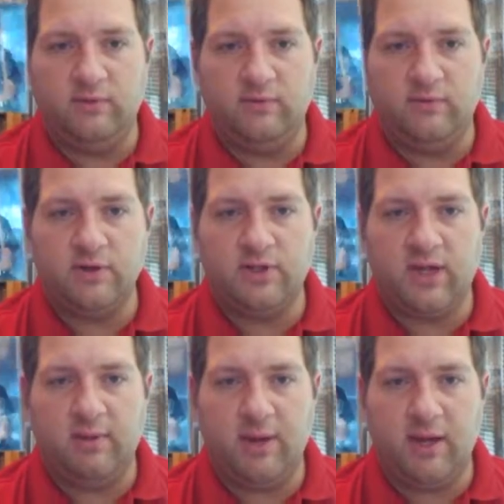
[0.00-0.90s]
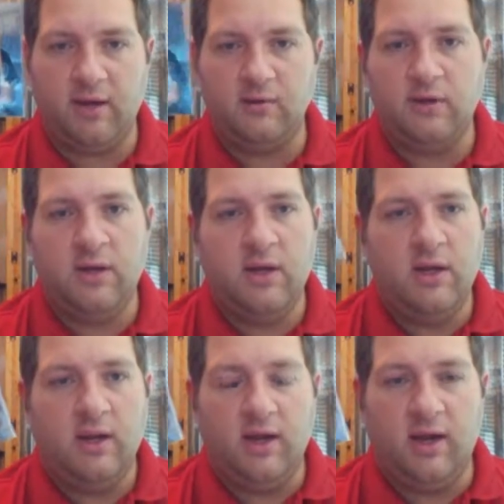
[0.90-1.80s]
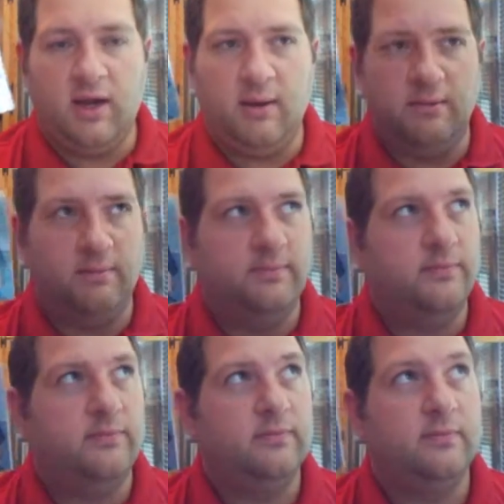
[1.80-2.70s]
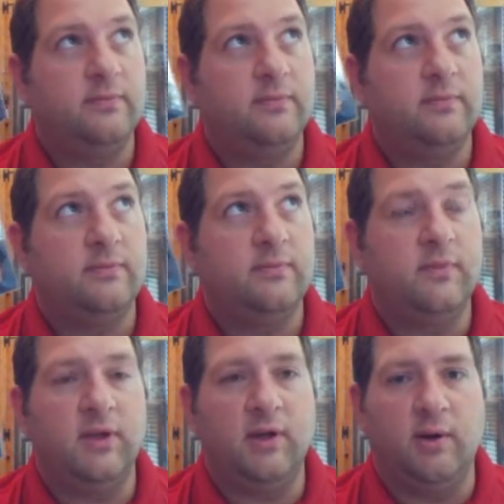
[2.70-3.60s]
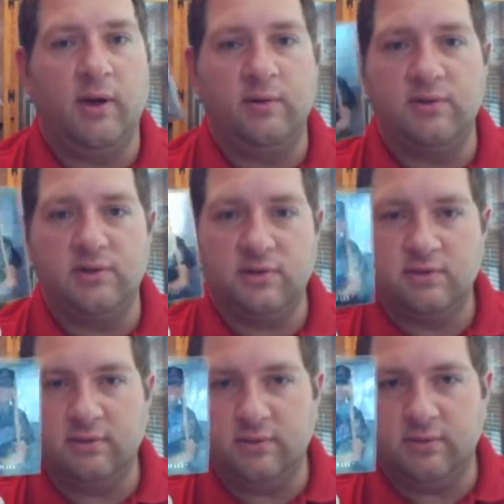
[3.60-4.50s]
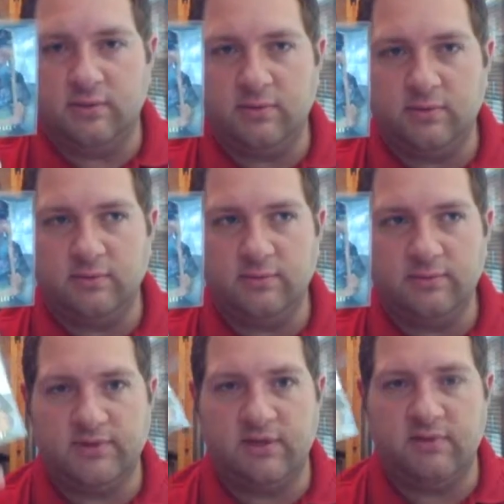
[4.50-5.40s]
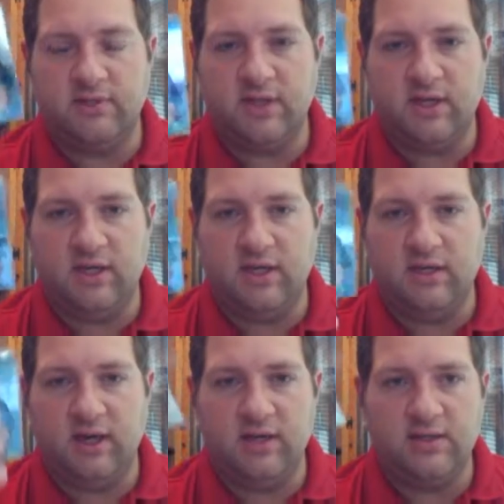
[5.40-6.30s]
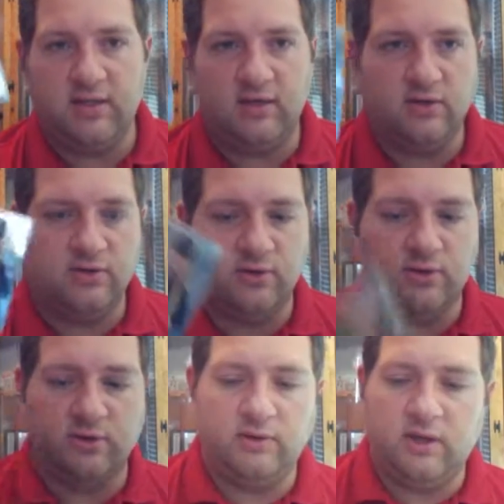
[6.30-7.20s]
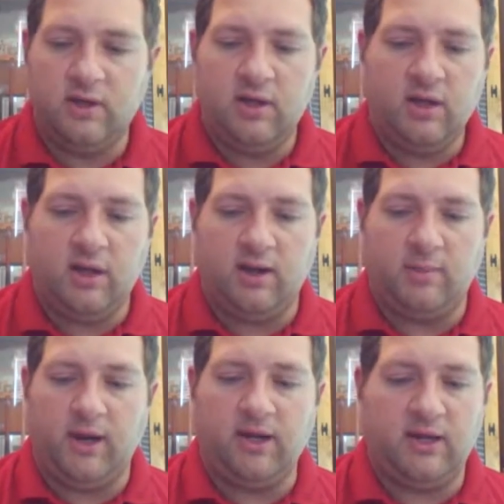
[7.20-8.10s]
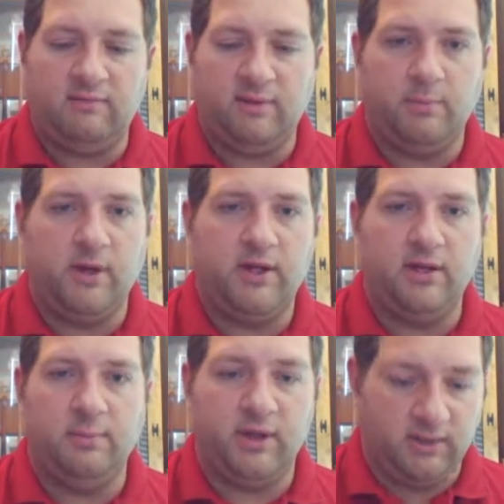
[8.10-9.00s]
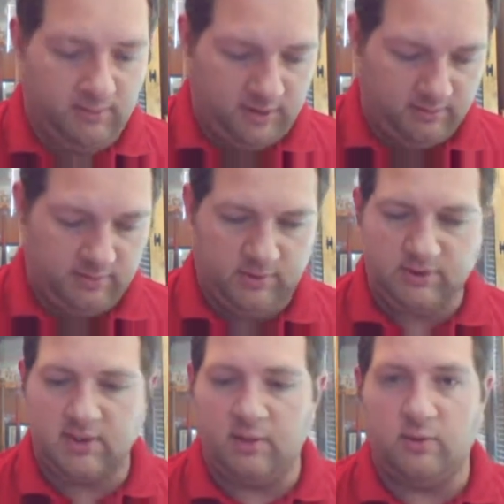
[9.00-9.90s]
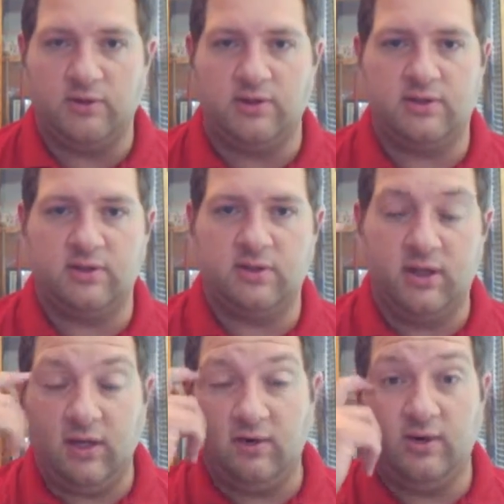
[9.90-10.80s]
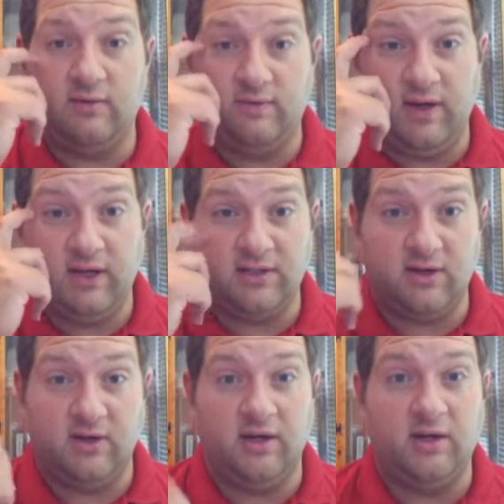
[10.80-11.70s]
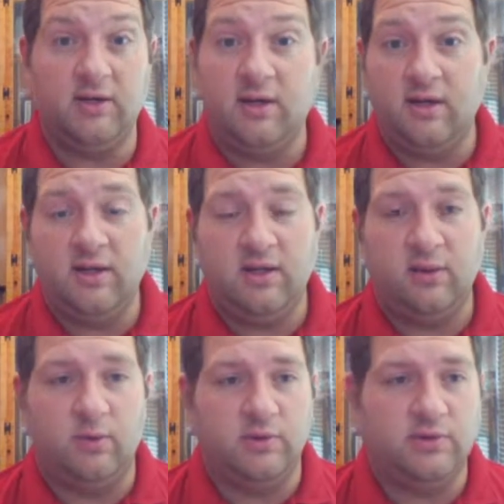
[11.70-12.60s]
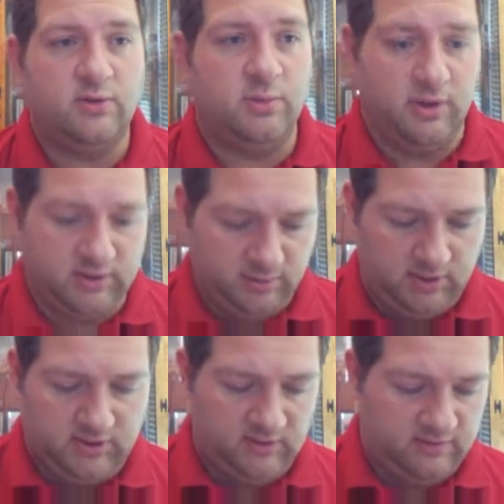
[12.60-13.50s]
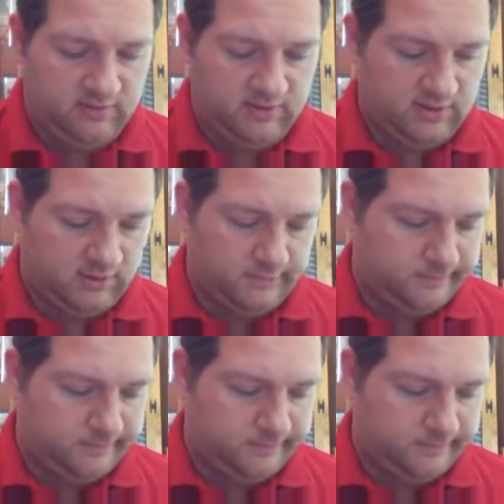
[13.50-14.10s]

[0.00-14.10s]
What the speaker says: they first came out, you know, I was 17, 18 years old. I didn't have the money to pick them up because they were just here in the Phoenix area. They were super expensive, and so